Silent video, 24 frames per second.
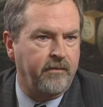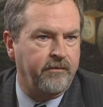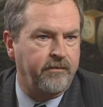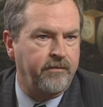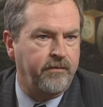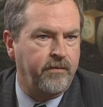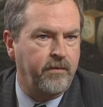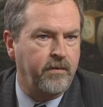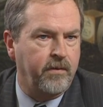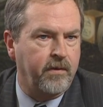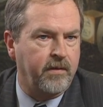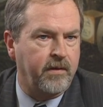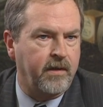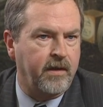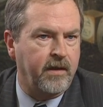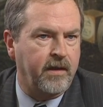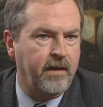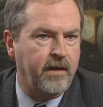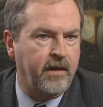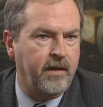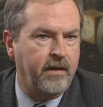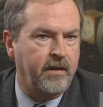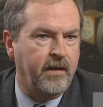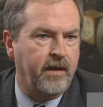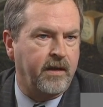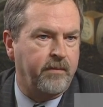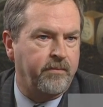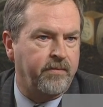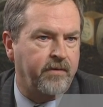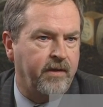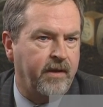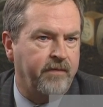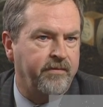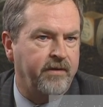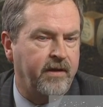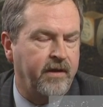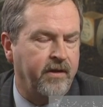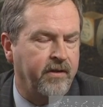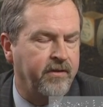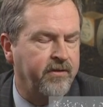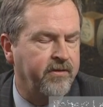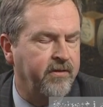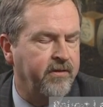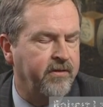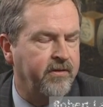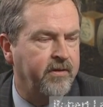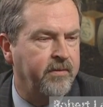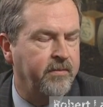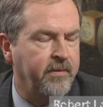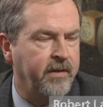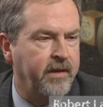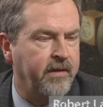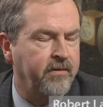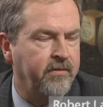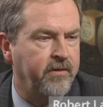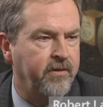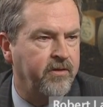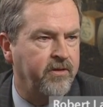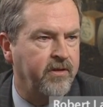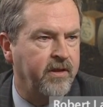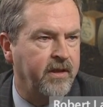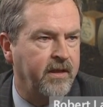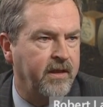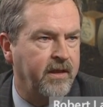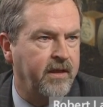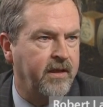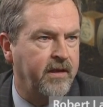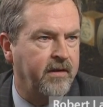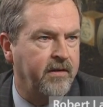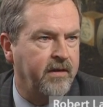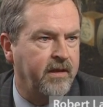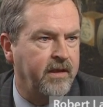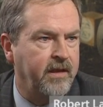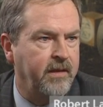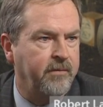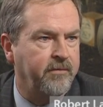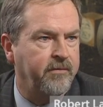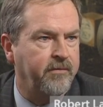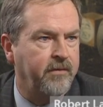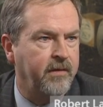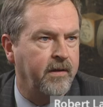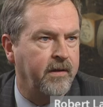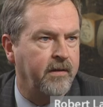for a nonprofit health system like Christiana Care to keep